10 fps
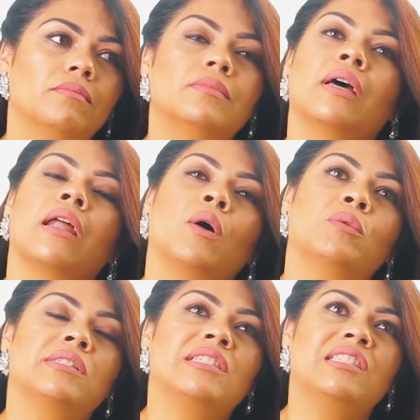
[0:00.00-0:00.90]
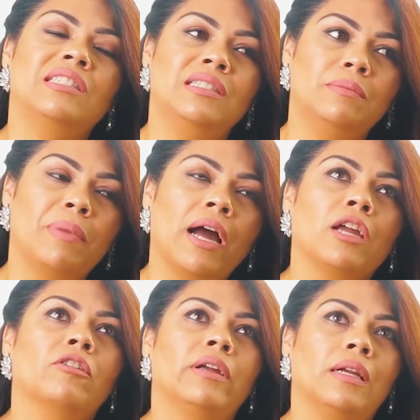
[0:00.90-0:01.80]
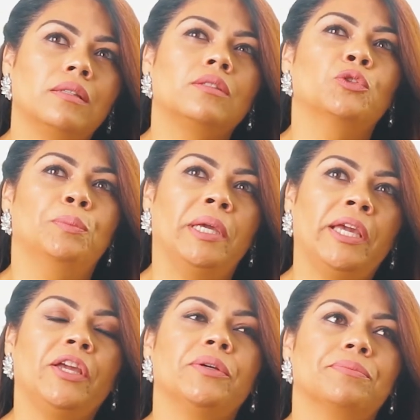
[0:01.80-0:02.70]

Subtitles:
that I was aspiring to be.